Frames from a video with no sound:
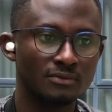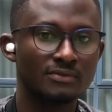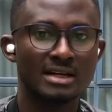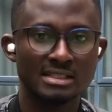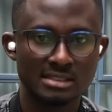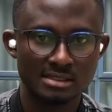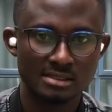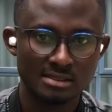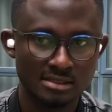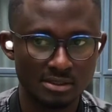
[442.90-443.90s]
fat
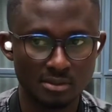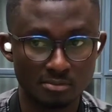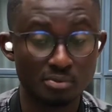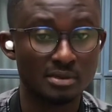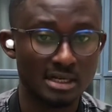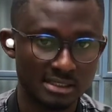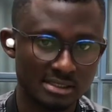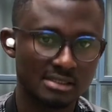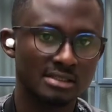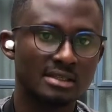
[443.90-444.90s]

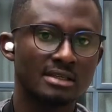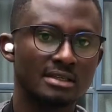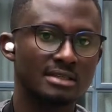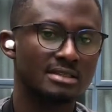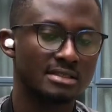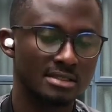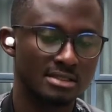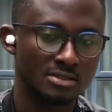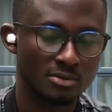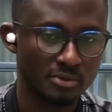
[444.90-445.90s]
products. This
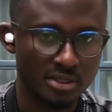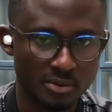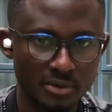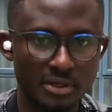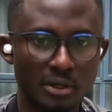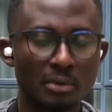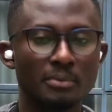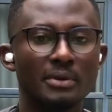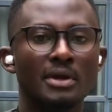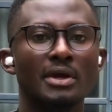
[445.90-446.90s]
is not really going to help.
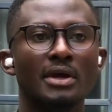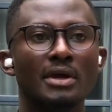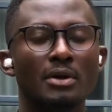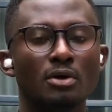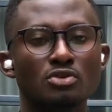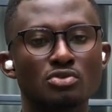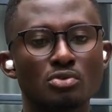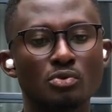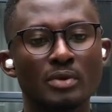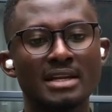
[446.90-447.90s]
And also
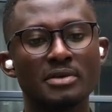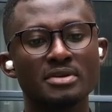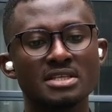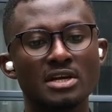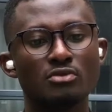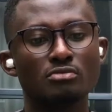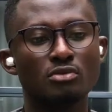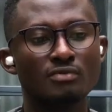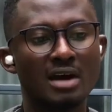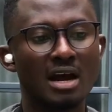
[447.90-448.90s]
when there is a
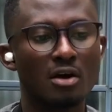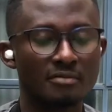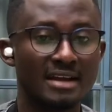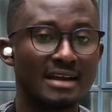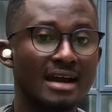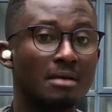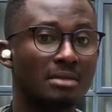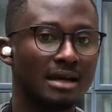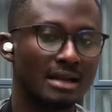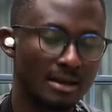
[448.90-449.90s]
removal of the
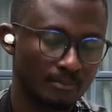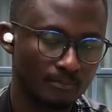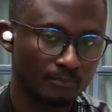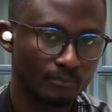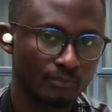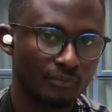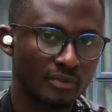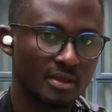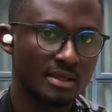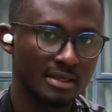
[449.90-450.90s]
gallbladder,
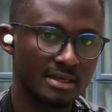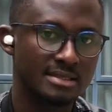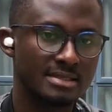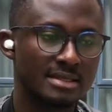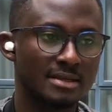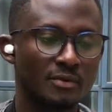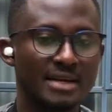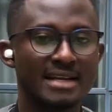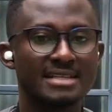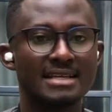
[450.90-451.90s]
yes, and
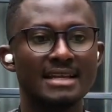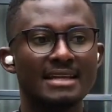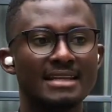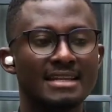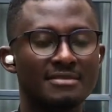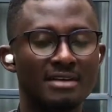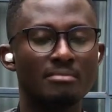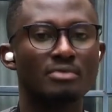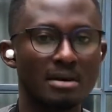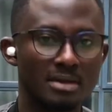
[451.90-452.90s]
when there is a liver
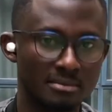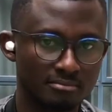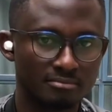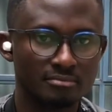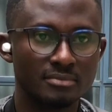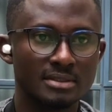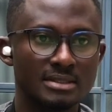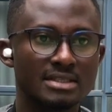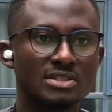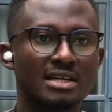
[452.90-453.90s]
problem,
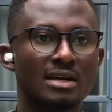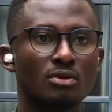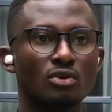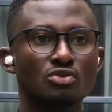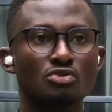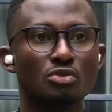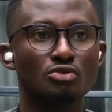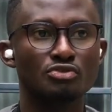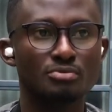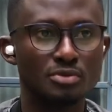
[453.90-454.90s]
this can also
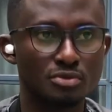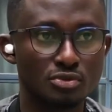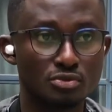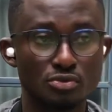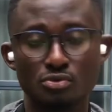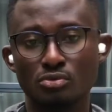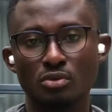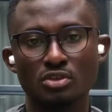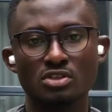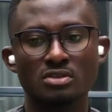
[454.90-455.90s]
contribute to you
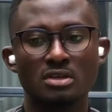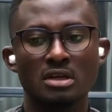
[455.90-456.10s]
not